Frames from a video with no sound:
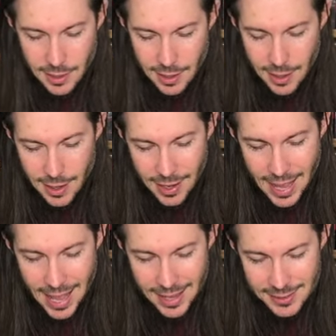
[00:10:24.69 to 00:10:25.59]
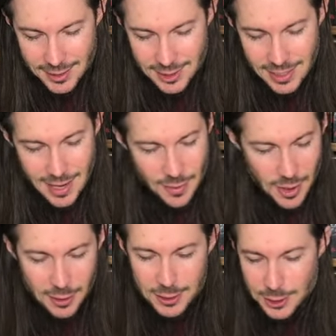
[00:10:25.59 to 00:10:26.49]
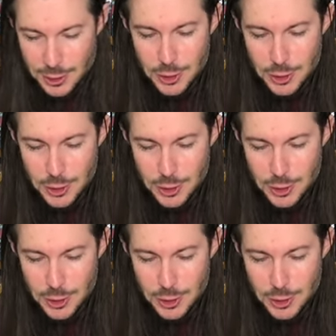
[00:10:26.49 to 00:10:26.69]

uh, as there is just